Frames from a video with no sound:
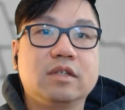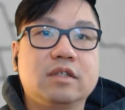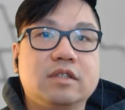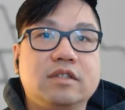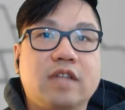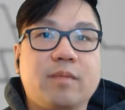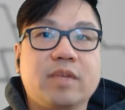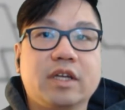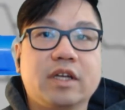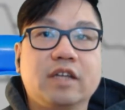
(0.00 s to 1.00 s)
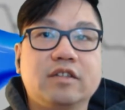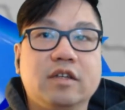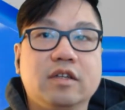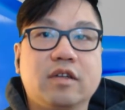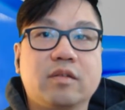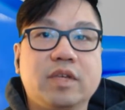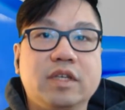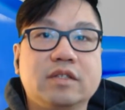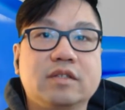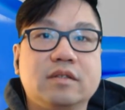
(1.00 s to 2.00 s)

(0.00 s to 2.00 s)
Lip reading: snapping it onto another piece.